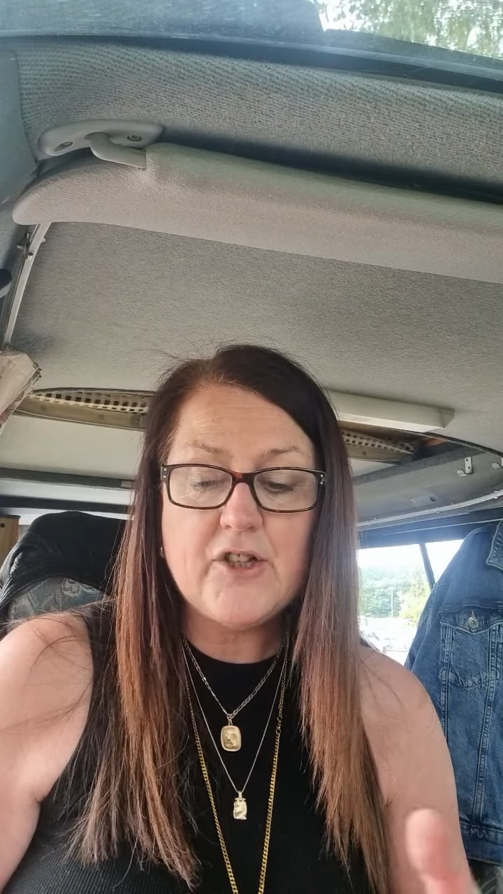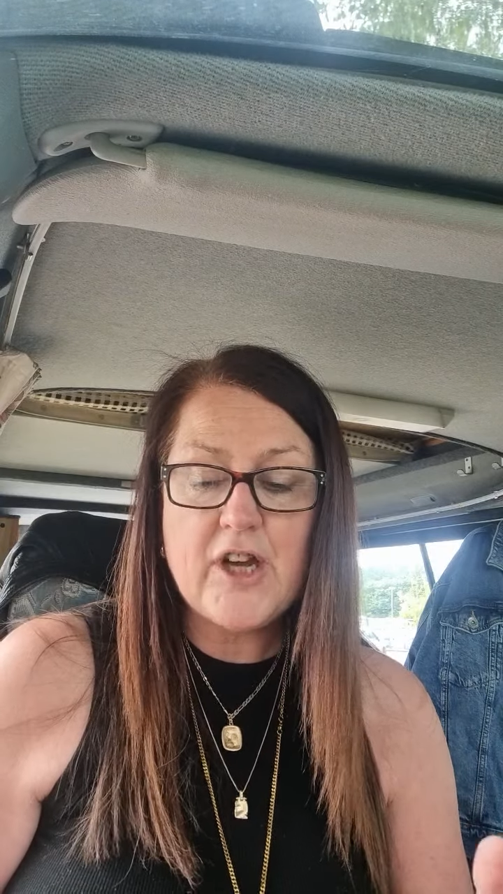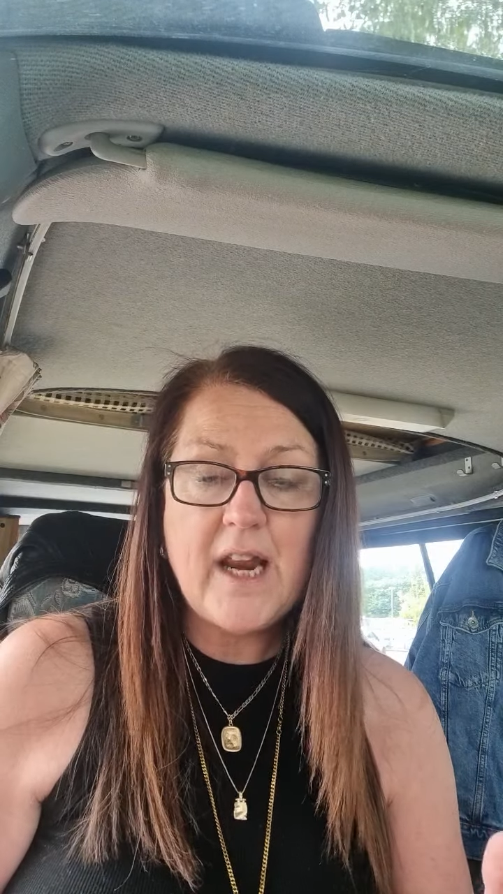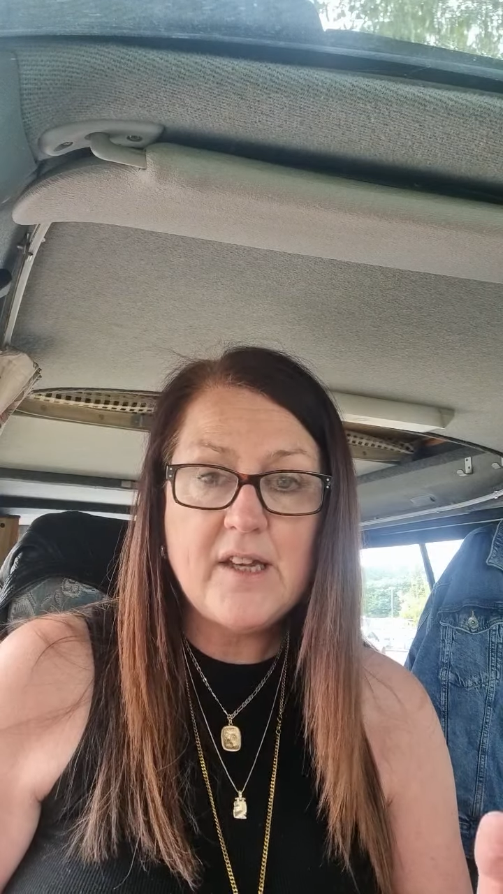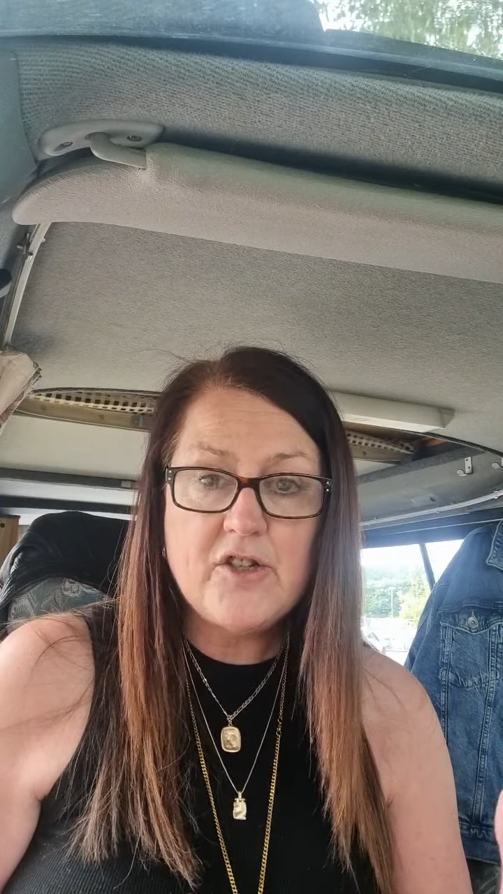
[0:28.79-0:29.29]

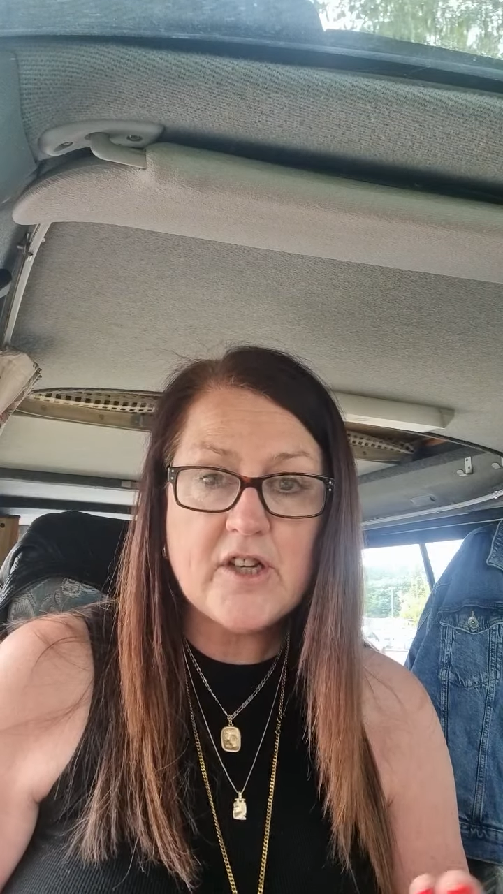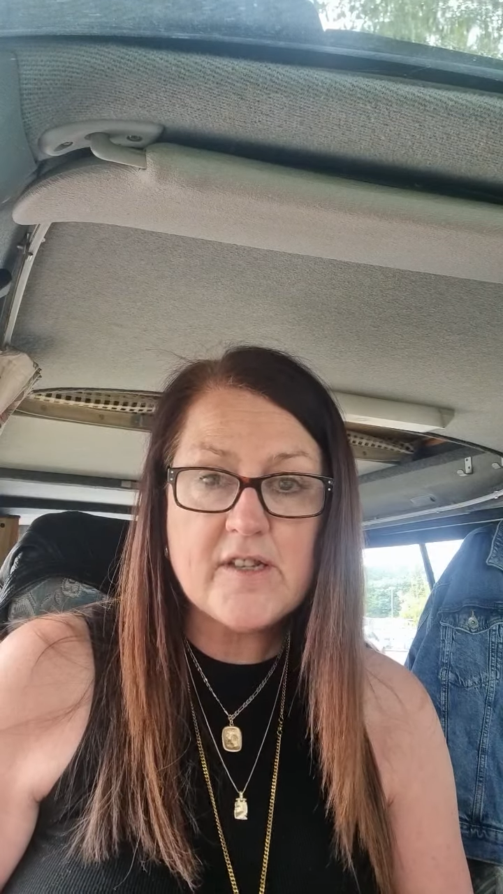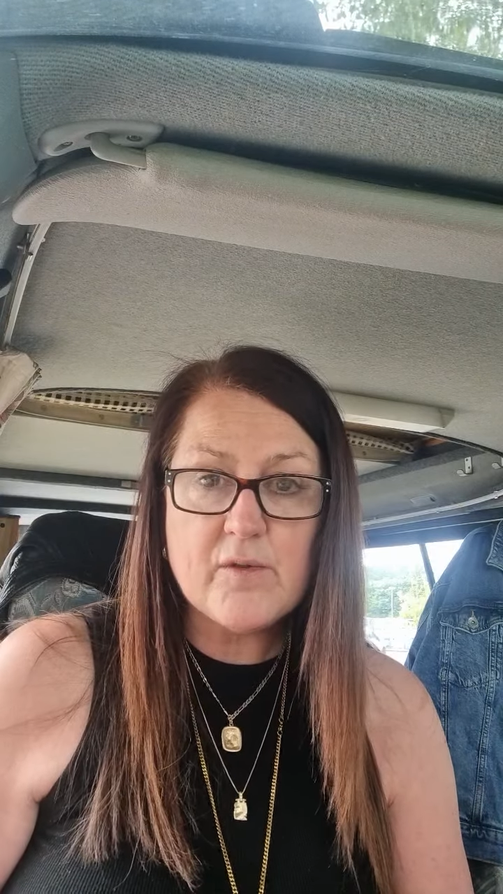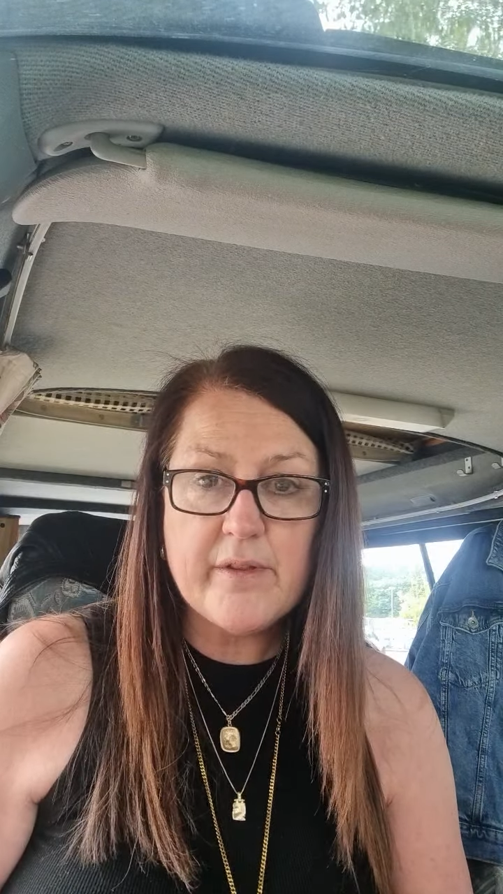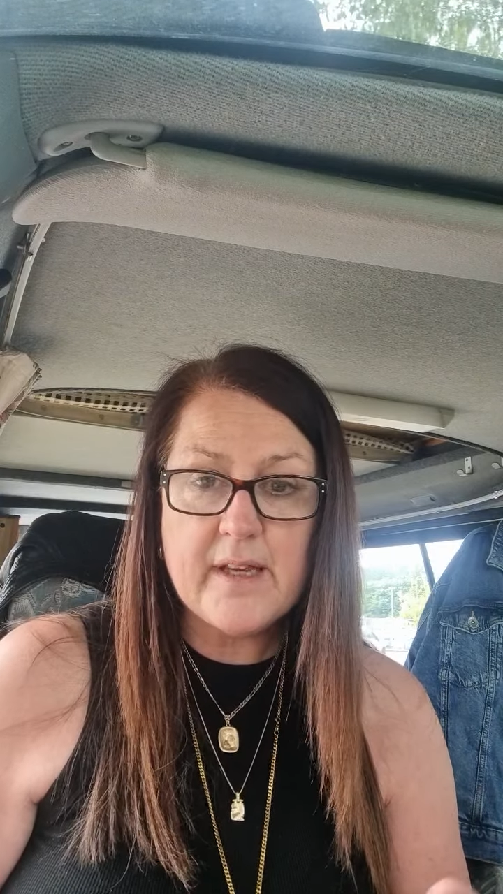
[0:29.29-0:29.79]

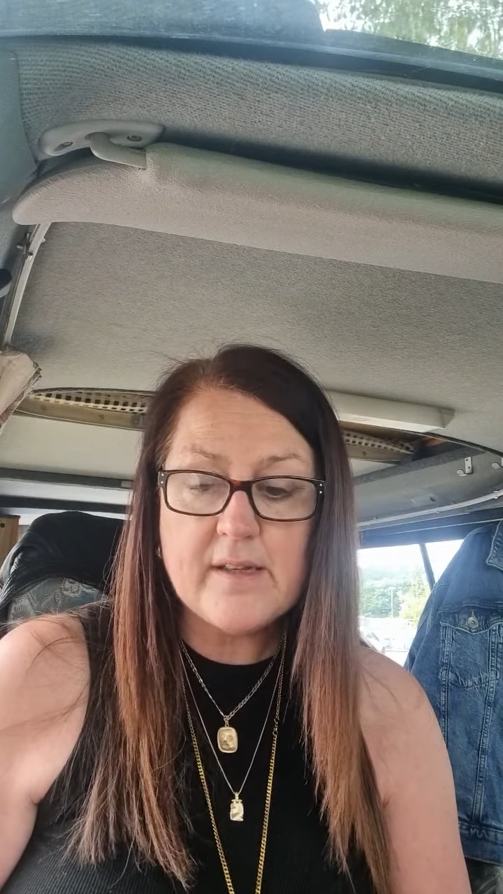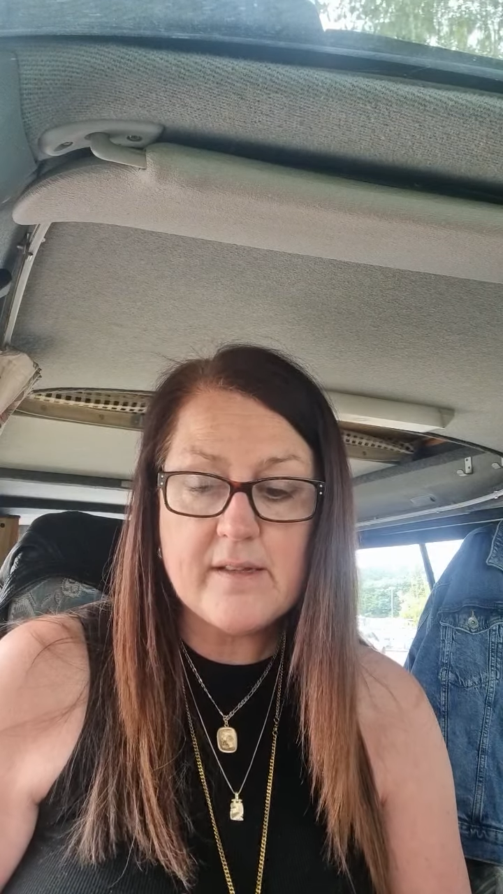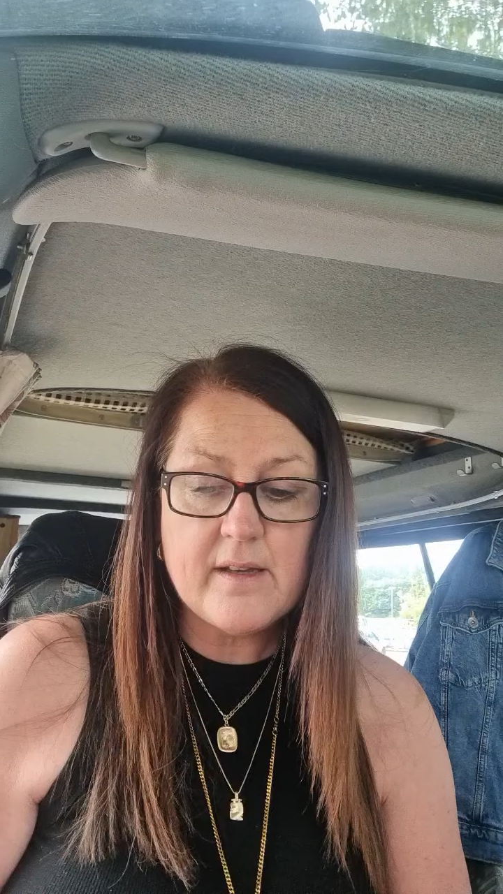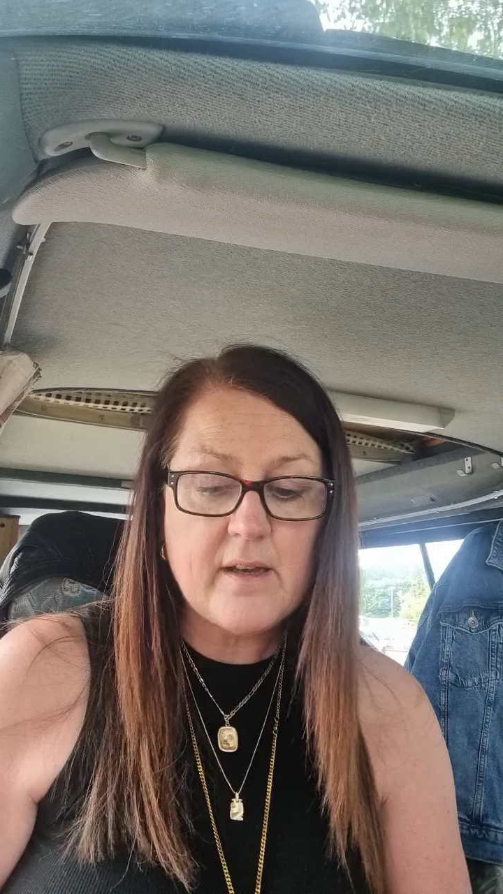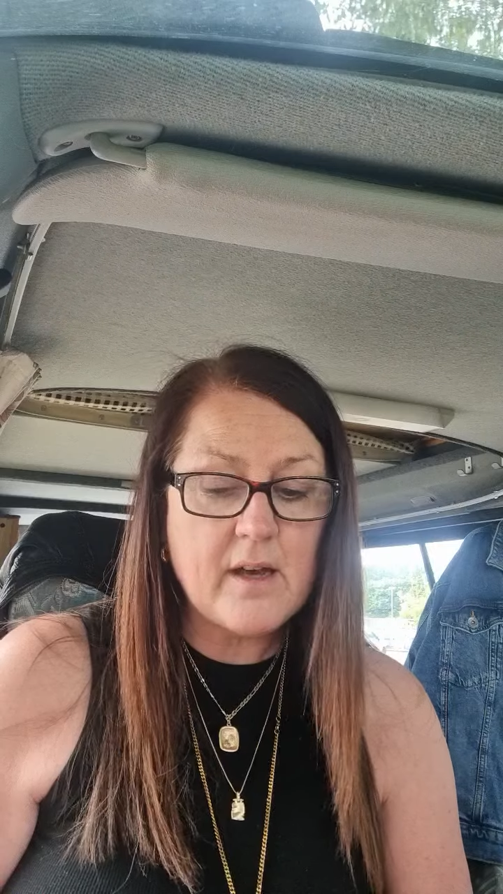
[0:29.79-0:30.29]
challenges or things that